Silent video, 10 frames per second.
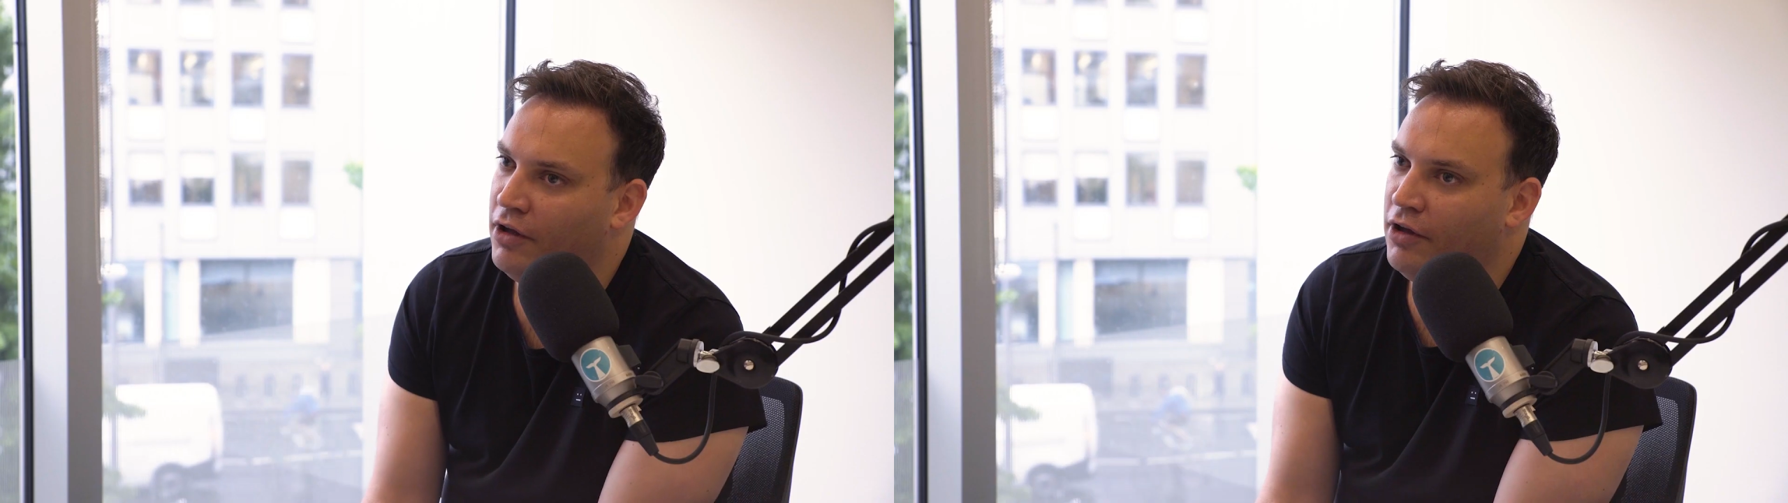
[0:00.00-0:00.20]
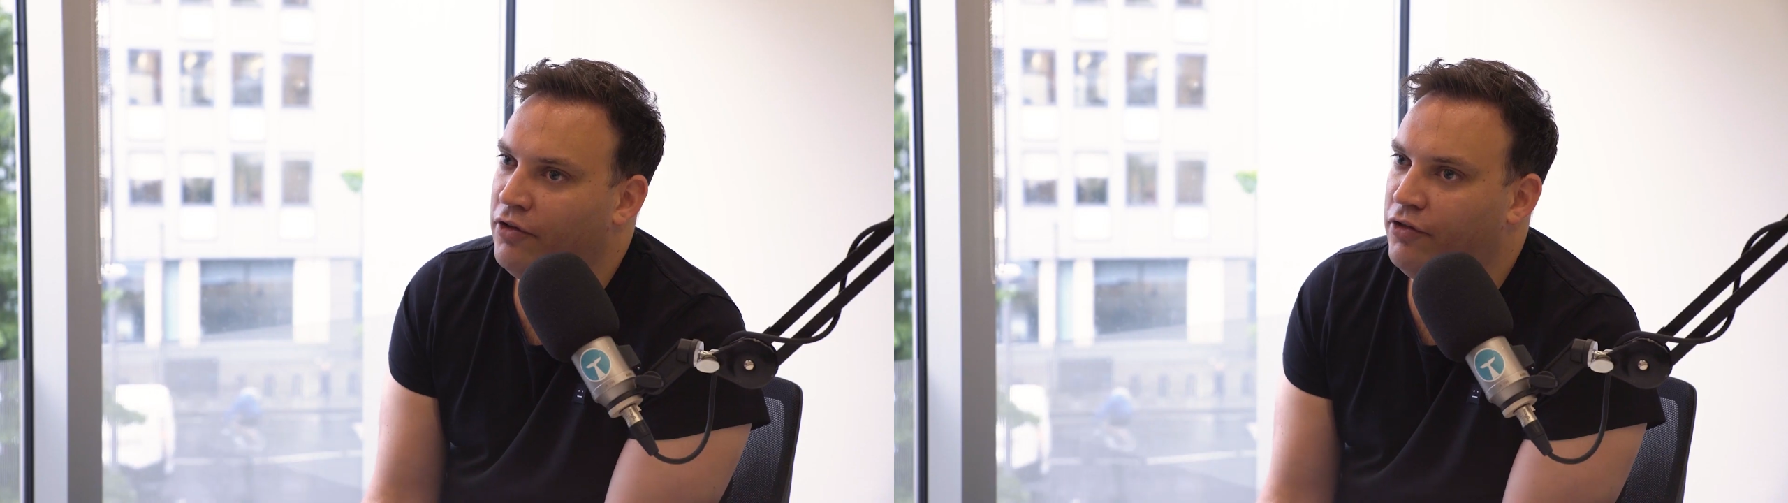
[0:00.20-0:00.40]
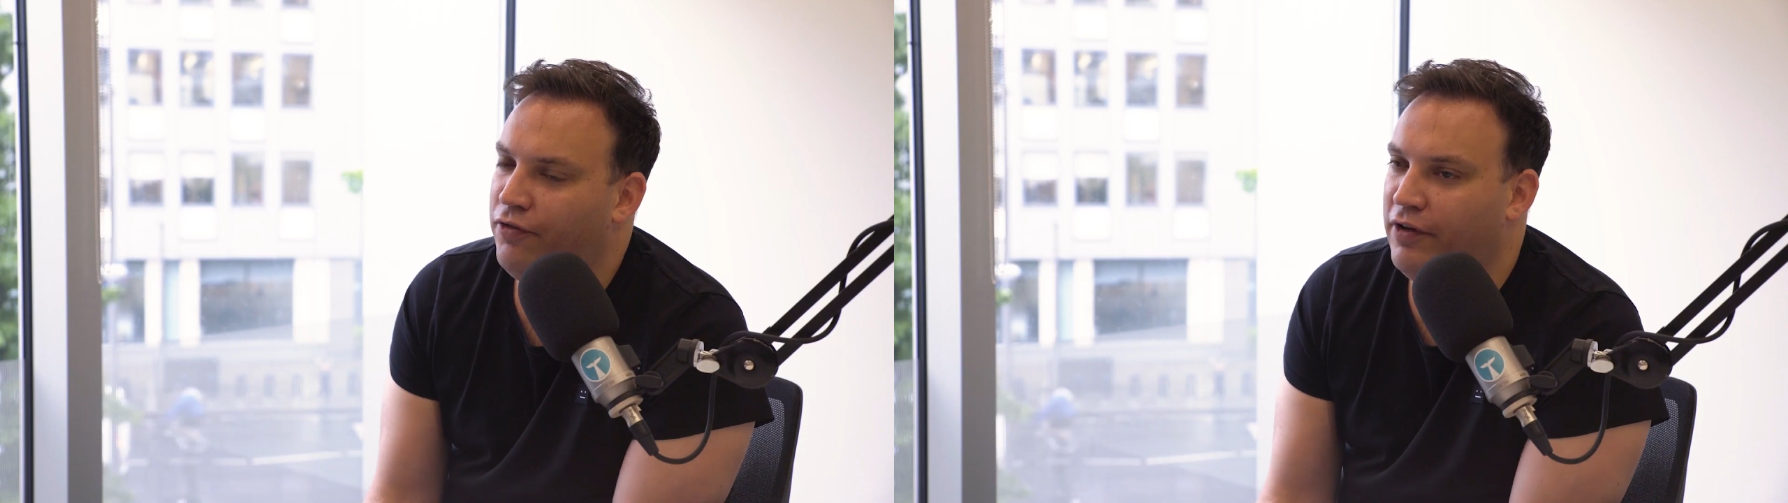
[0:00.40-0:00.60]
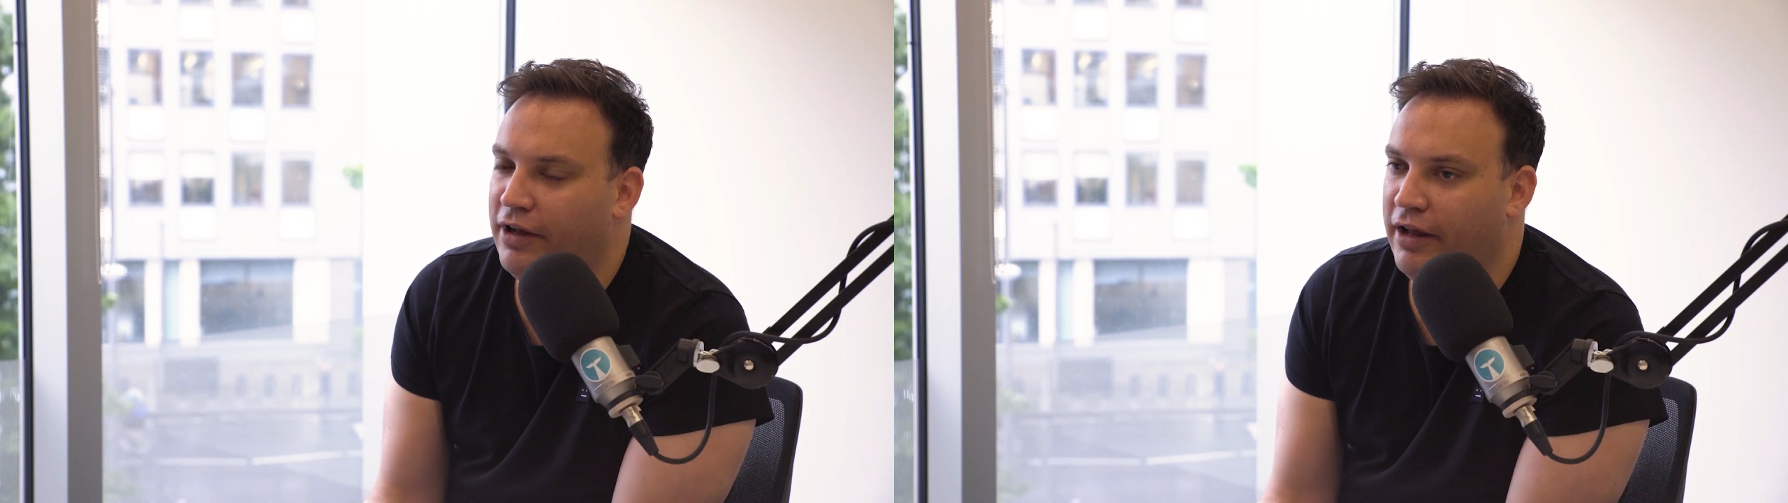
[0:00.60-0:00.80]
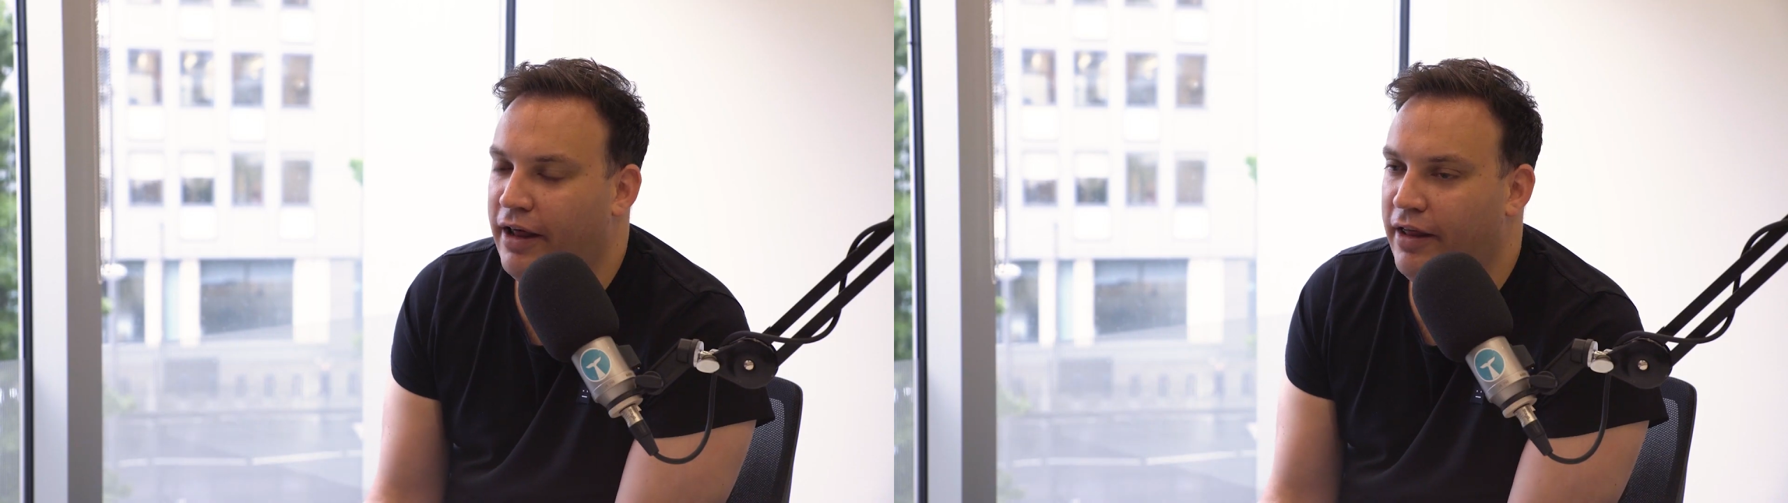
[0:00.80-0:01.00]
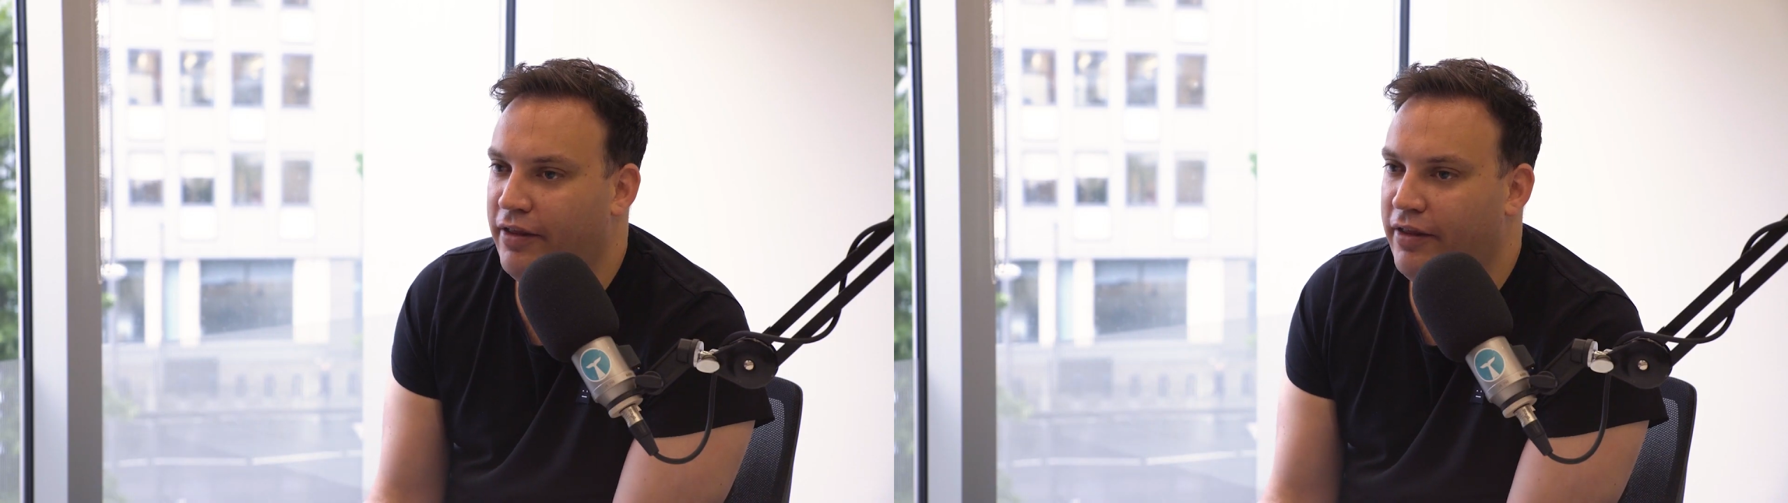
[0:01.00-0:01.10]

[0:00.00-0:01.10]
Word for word: Do you feel uh,